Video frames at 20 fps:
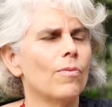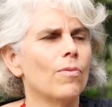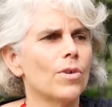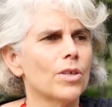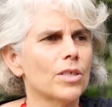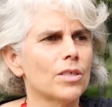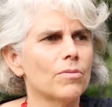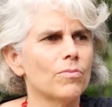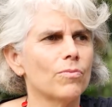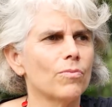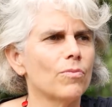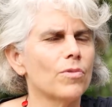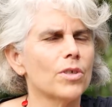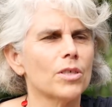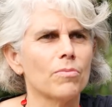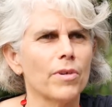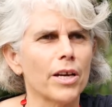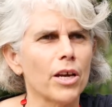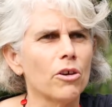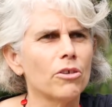was
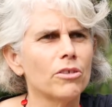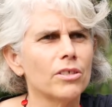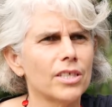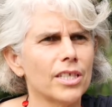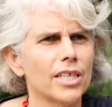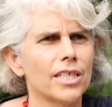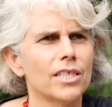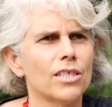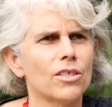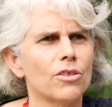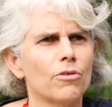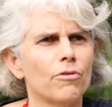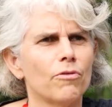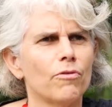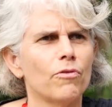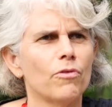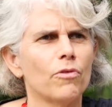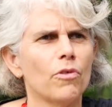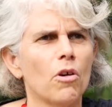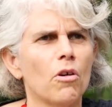my own sense
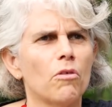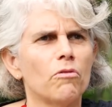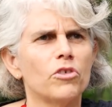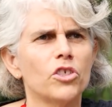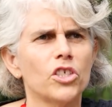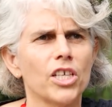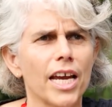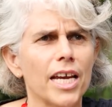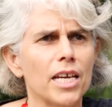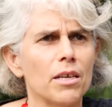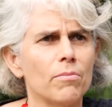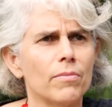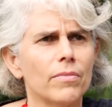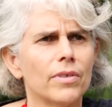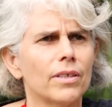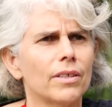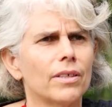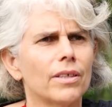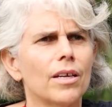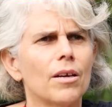of shame
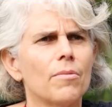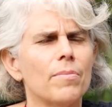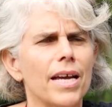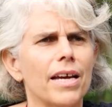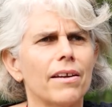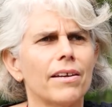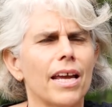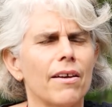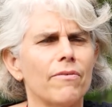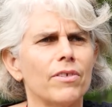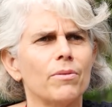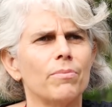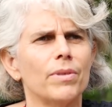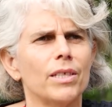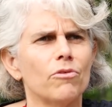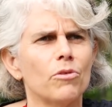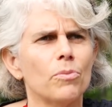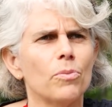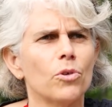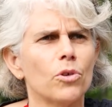about having
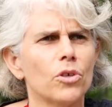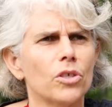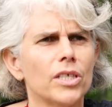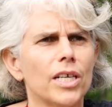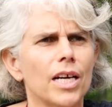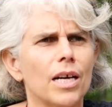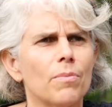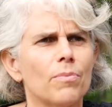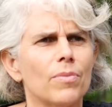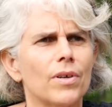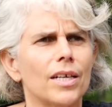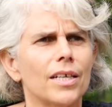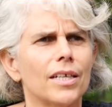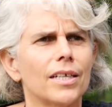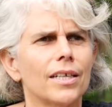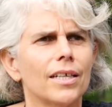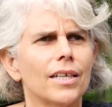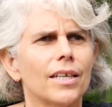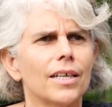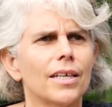been reported to AHPRA.
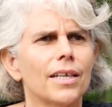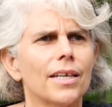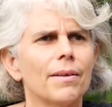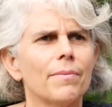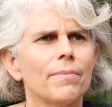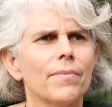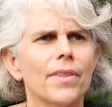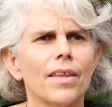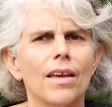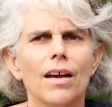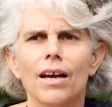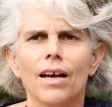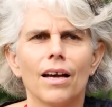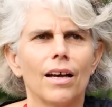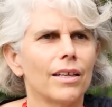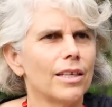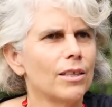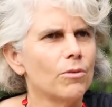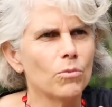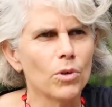
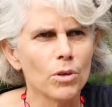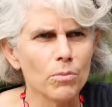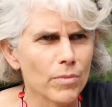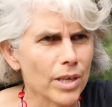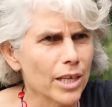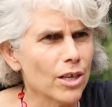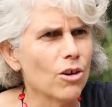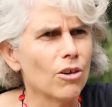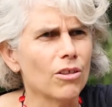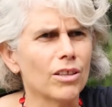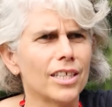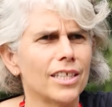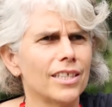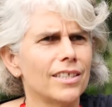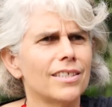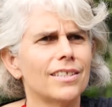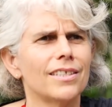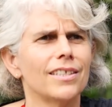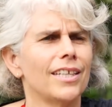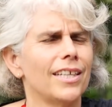I didn't want my
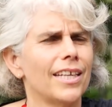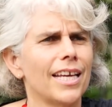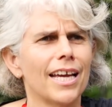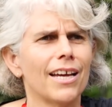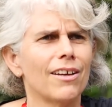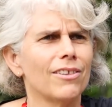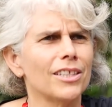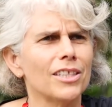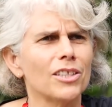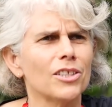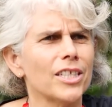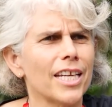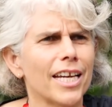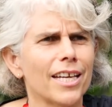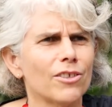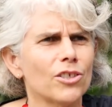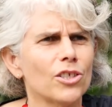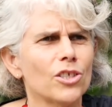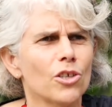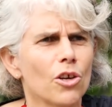colleagues in our little
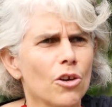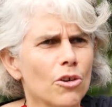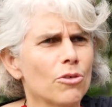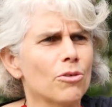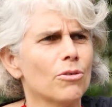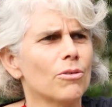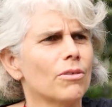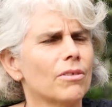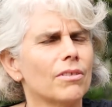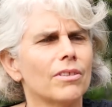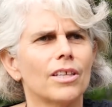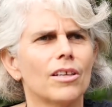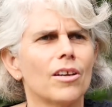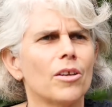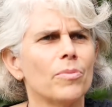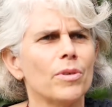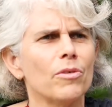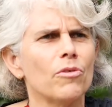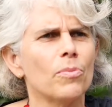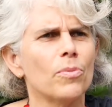town to know that
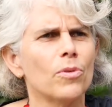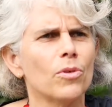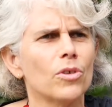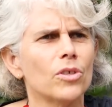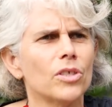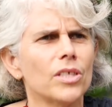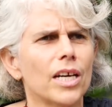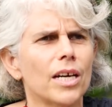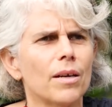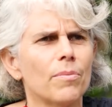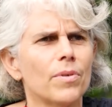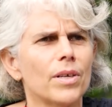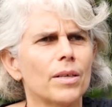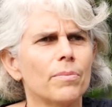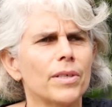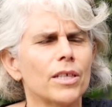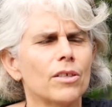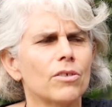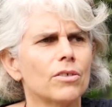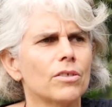I'd been reported to
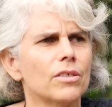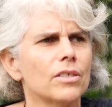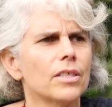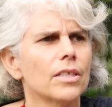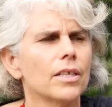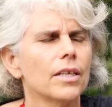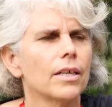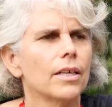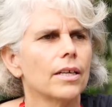AHPRA, because